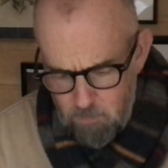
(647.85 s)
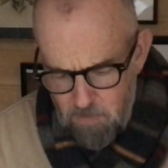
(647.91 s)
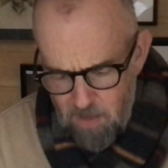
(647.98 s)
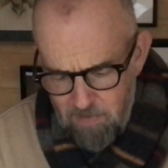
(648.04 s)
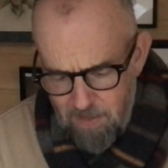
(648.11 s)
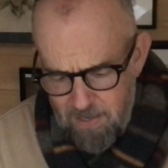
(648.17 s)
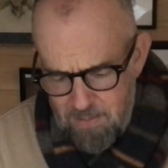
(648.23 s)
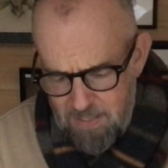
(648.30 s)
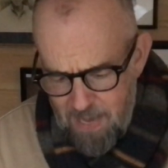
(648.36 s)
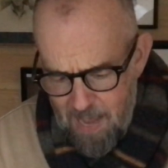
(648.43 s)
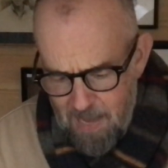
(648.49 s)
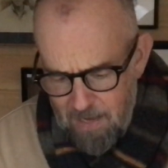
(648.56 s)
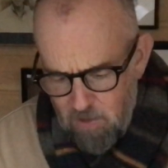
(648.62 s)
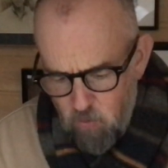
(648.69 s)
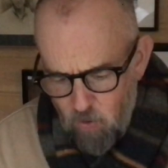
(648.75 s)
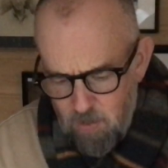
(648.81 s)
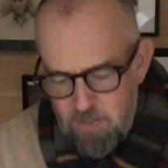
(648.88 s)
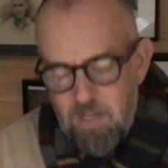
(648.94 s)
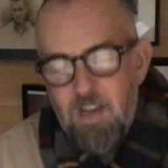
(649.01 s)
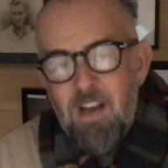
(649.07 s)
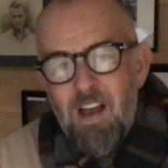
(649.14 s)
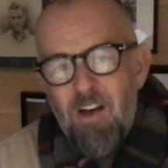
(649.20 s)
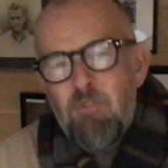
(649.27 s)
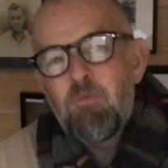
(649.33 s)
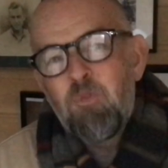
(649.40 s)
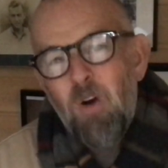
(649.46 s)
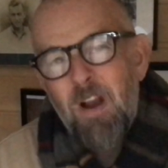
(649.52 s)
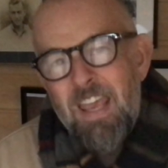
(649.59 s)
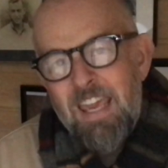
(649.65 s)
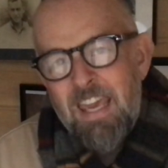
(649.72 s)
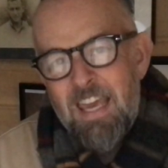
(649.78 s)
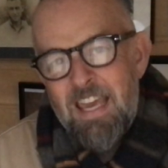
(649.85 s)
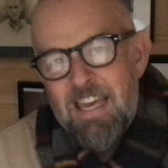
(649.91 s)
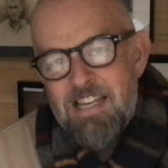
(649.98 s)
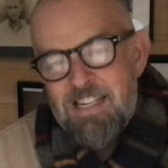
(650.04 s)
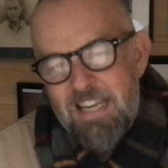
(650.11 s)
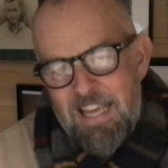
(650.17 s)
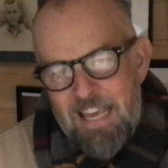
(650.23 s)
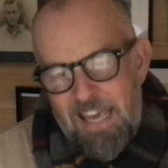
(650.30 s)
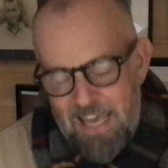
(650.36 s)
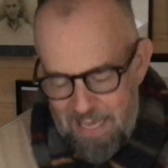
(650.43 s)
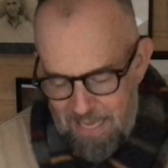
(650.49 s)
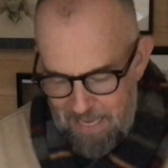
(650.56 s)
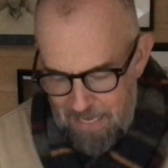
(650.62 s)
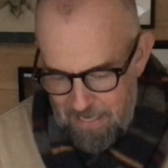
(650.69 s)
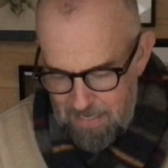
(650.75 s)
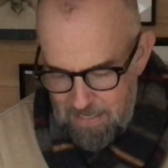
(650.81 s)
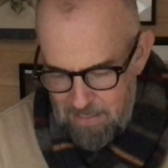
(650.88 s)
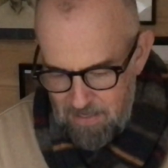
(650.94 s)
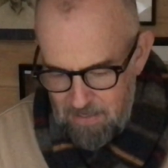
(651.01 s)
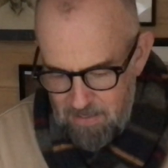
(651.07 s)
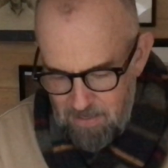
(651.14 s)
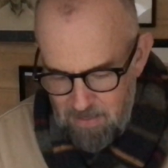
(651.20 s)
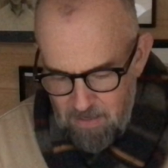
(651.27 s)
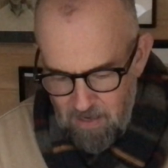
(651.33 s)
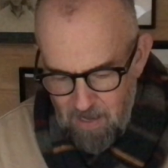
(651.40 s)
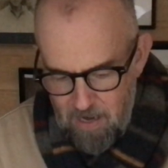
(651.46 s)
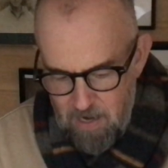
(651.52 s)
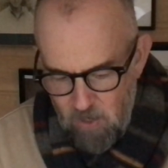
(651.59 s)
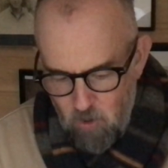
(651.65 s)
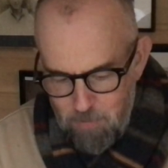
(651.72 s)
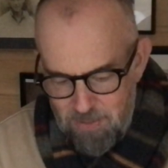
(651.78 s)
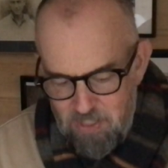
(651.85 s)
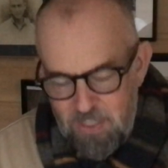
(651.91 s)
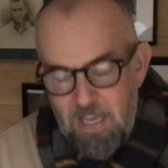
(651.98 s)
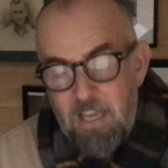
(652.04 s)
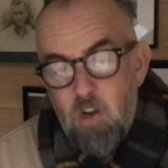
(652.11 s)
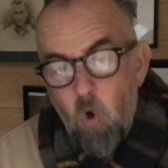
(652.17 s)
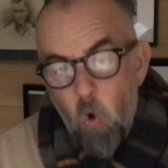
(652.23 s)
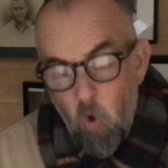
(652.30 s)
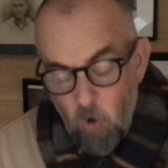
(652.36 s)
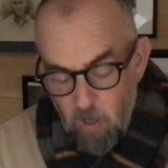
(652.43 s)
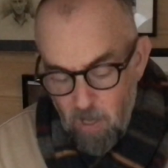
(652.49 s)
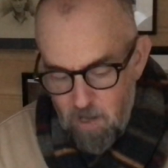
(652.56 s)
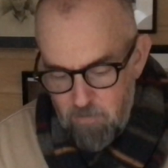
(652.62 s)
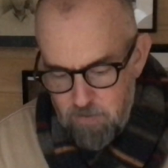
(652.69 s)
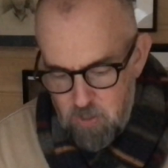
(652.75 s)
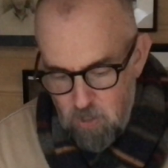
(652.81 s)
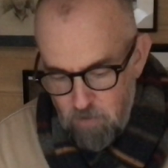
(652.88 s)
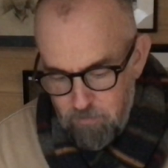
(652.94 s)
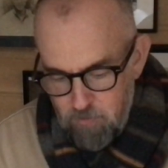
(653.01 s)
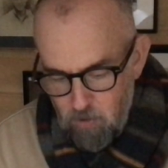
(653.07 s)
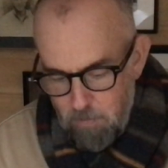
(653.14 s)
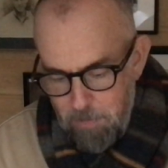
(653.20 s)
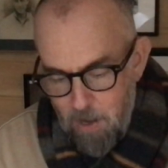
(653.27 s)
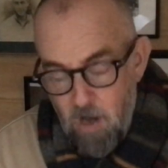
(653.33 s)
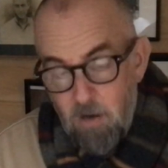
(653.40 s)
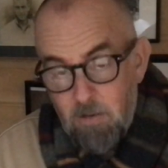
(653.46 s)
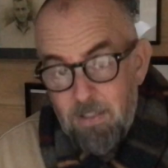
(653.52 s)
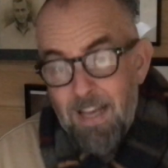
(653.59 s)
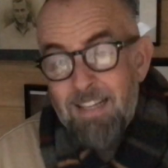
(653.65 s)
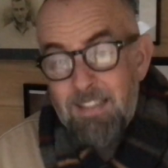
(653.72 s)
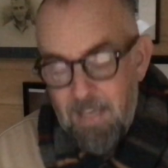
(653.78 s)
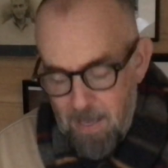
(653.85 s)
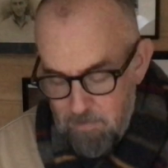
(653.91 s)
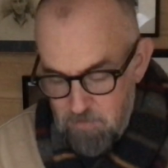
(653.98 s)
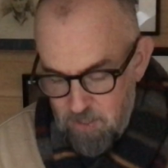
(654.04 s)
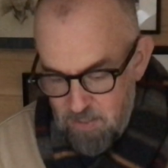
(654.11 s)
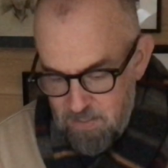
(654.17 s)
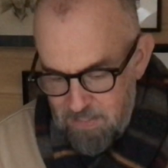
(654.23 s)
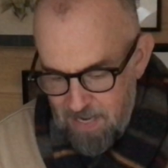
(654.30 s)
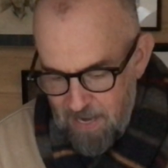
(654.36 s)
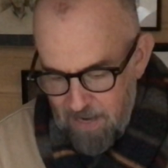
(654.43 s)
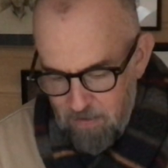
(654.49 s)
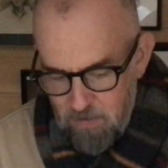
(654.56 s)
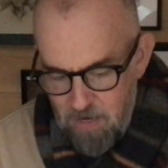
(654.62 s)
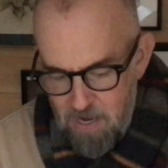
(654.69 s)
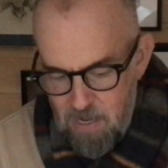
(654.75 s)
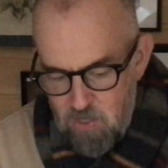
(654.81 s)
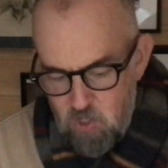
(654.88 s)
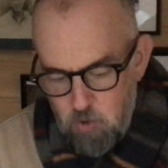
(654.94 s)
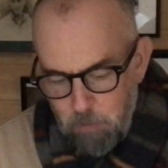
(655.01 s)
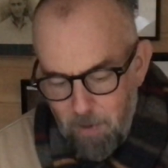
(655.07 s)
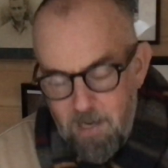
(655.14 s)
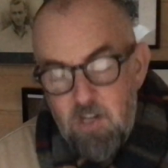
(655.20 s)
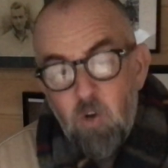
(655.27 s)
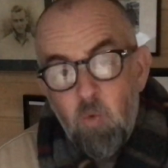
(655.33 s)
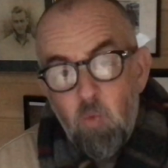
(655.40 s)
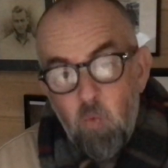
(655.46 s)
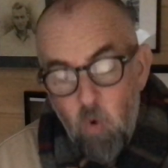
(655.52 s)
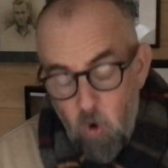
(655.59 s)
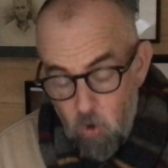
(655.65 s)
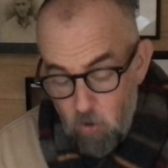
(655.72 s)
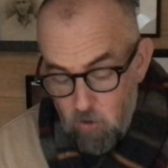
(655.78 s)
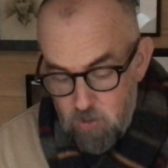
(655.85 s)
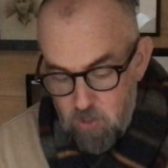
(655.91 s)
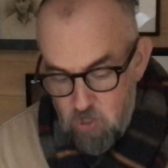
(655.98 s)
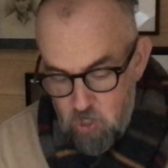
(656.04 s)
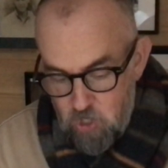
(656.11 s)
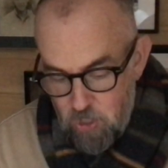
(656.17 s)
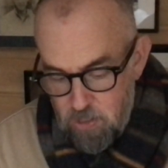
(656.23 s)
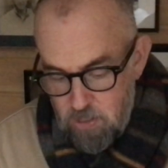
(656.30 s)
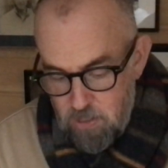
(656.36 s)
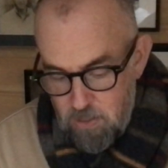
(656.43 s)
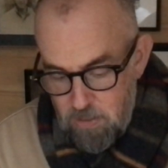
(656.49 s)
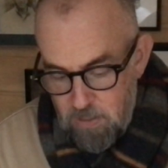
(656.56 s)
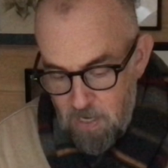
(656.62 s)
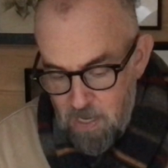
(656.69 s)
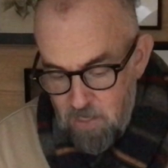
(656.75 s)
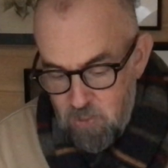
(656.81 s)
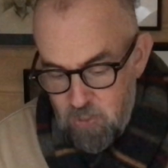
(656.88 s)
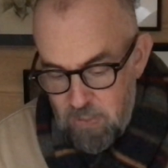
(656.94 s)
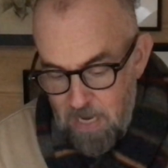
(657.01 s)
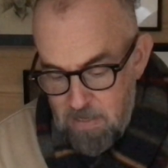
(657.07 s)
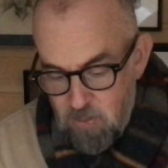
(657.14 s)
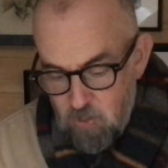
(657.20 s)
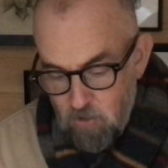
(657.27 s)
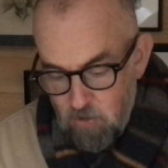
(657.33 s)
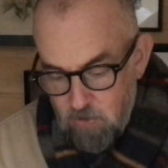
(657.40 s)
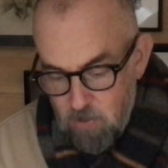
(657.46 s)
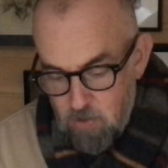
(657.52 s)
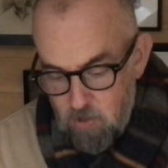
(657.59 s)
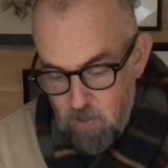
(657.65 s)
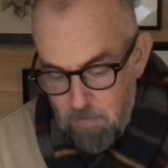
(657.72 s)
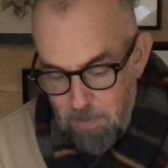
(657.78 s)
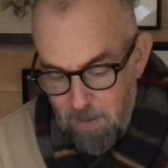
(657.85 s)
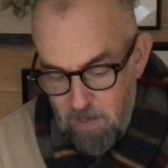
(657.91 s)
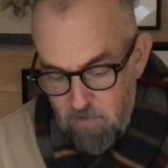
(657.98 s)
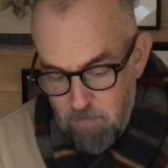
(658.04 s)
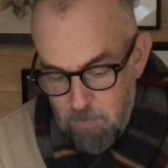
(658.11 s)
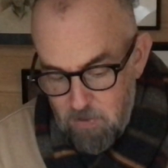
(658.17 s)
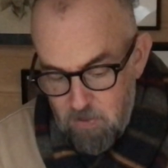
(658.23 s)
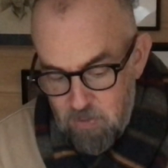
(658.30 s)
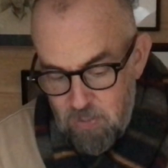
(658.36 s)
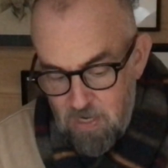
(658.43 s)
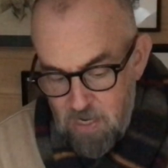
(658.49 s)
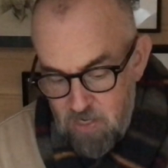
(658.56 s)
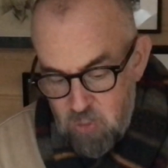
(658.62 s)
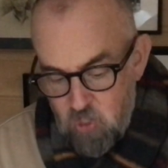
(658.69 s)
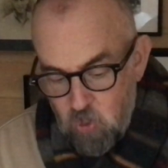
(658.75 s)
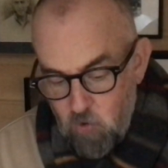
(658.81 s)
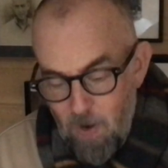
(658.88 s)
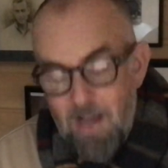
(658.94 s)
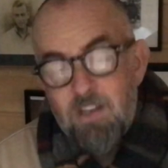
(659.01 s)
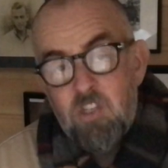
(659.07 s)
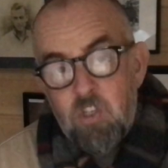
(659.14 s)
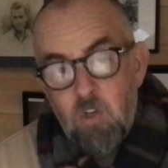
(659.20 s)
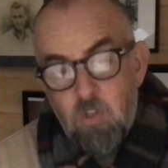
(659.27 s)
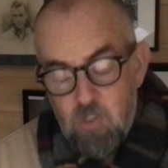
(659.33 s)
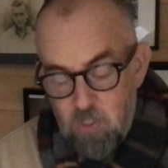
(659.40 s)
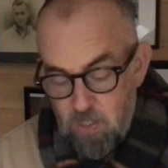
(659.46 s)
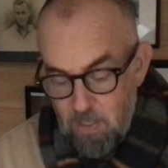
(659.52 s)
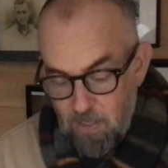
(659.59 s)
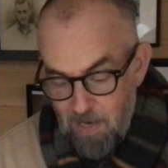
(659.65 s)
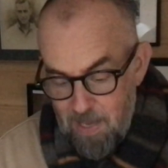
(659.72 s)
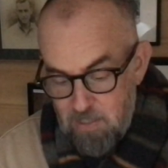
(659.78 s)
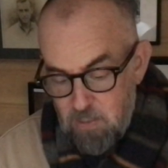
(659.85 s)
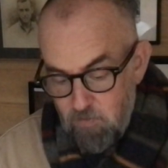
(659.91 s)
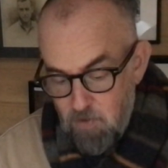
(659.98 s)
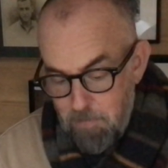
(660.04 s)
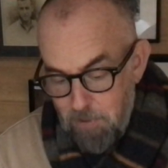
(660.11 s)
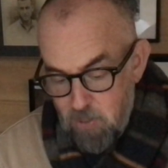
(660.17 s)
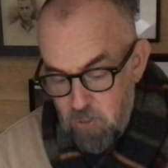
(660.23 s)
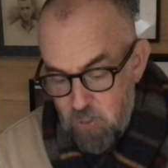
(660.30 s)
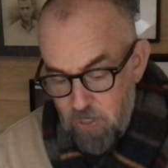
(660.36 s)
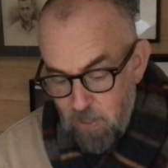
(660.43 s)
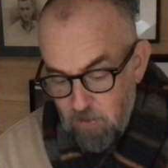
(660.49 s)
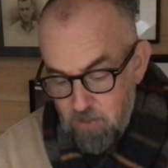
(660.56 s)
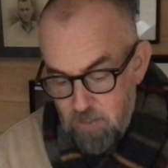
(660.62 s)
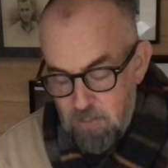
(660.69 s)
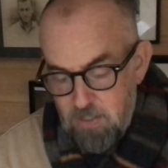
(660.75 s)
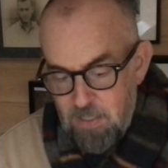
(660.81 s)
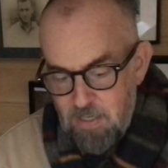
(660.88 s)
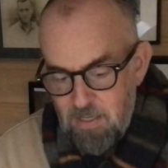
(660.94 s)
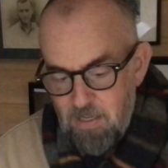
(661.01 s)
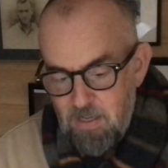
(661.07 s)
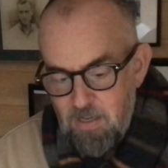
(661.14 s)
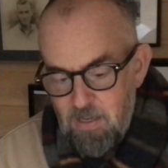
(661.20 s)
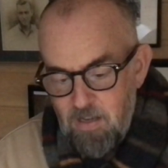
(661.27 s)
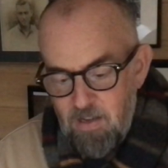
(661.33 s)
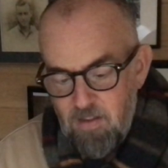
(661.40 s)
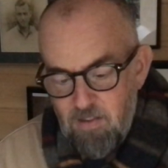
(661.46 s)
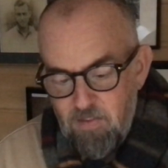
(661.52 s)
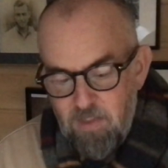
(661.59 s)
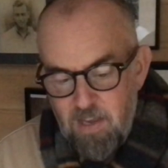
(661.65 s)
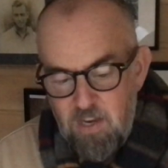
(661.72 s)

Their tag was Freaky Deaky, and it could be seen all over Tufnell Park and Camden Town, sprayed on walls and shutters, stencilled onto the pavements, scratched onto the glass of the bus shelters. They